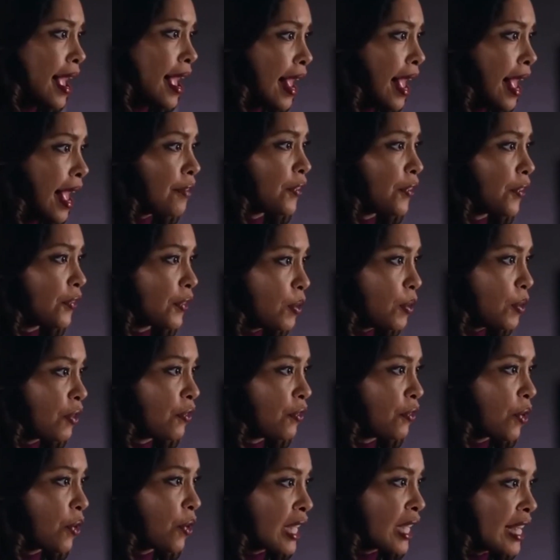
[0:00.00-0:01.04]
And
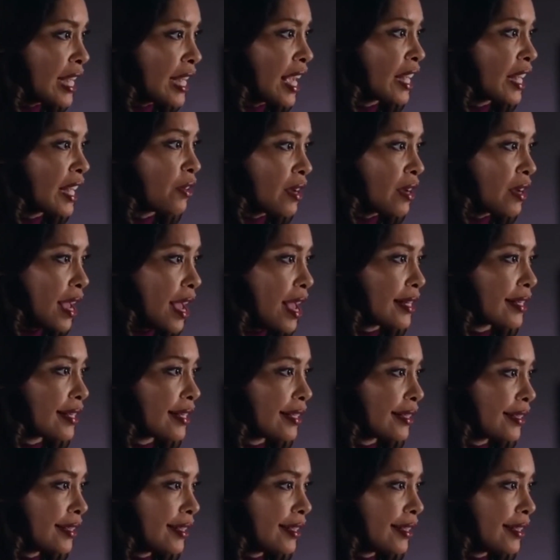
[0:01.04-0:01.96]
51-49 or not,